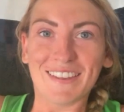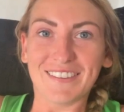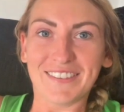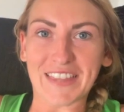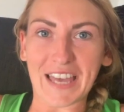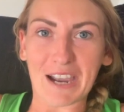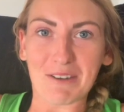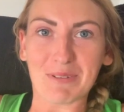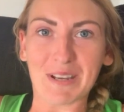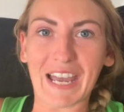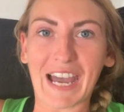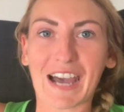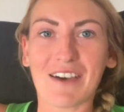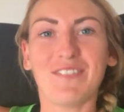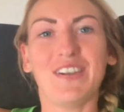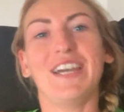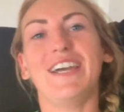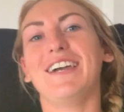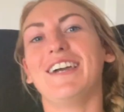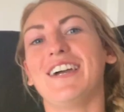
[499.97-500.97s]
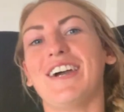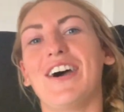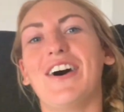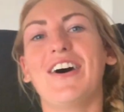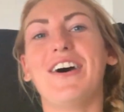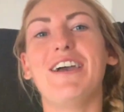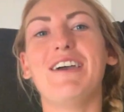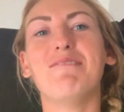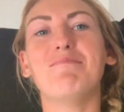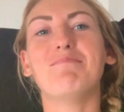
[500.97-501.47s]
There we have it.
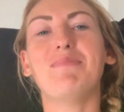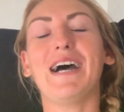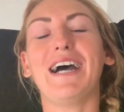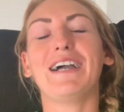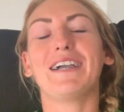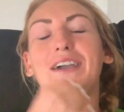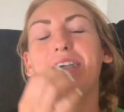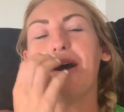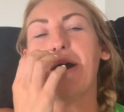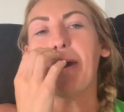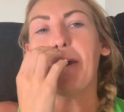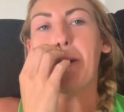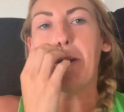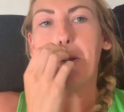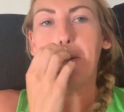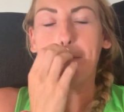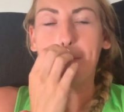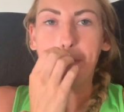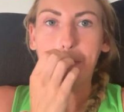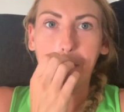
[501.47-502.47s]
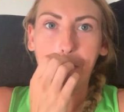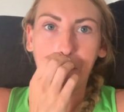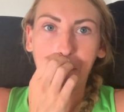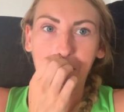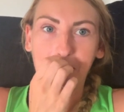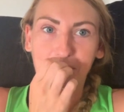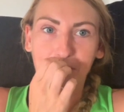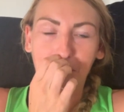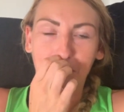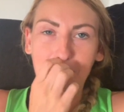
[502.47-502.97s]
I am back home
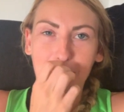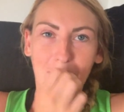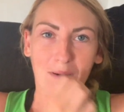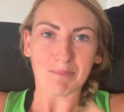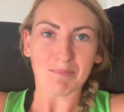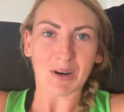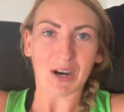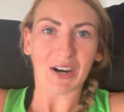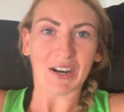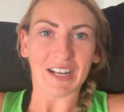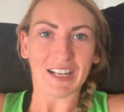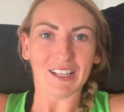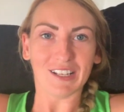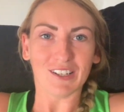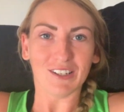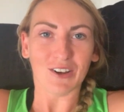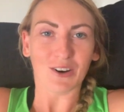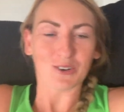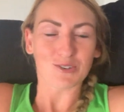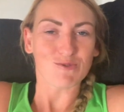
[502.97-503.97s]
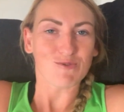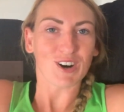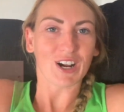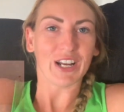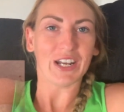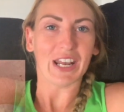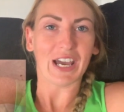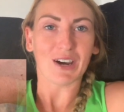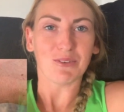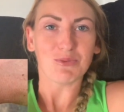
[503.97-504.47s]
from my long
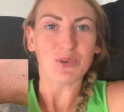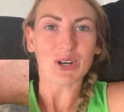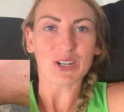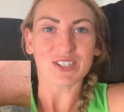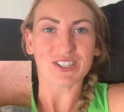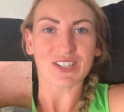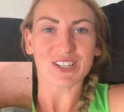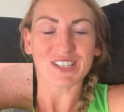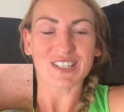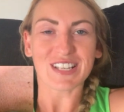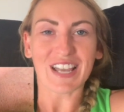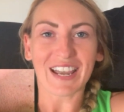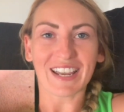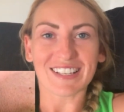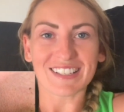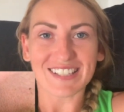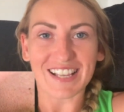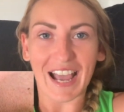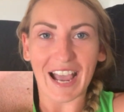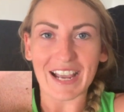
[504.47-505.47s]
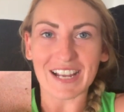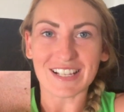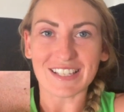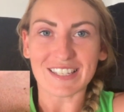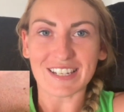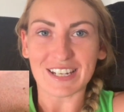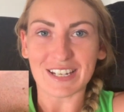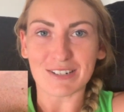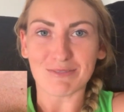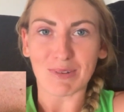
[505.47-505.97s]
run. And what a success,
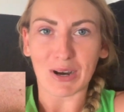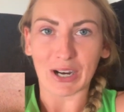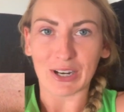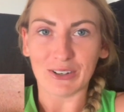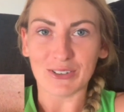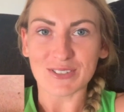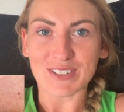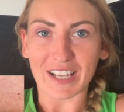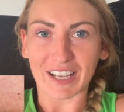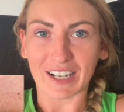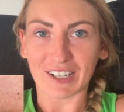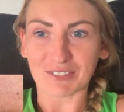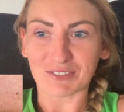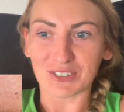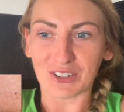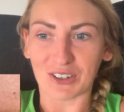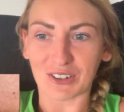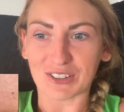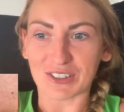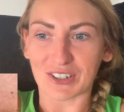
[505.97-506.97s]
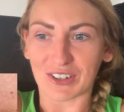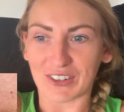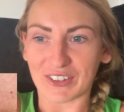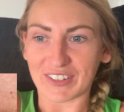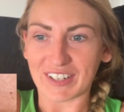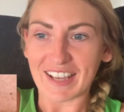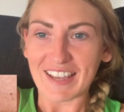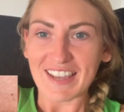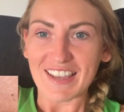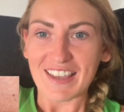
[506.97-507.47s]
18 miles, and I've not
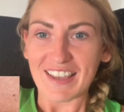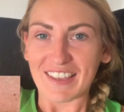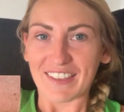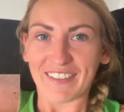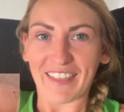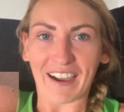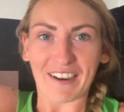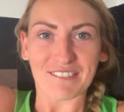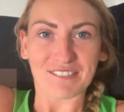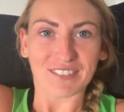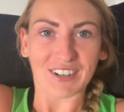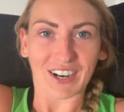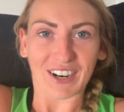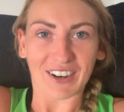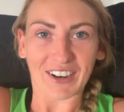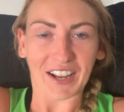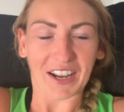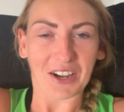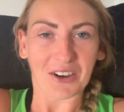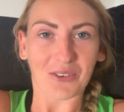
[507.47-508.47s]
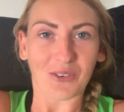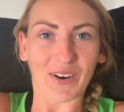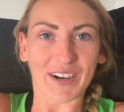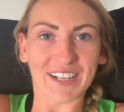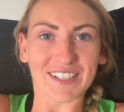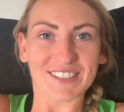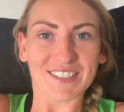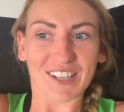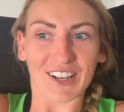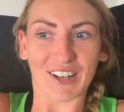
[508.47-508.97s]
gone that far in
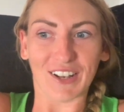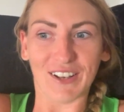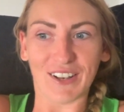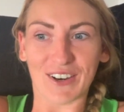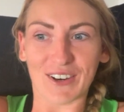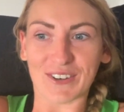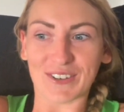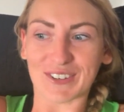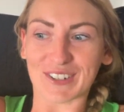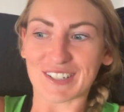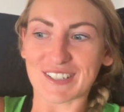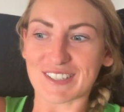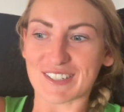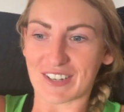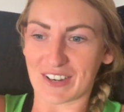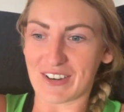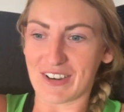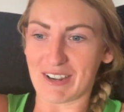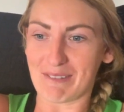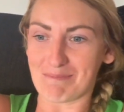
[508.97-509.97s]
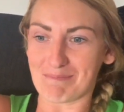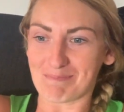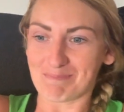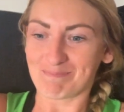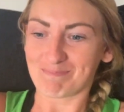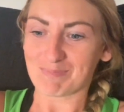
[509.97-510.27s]
quite a long time.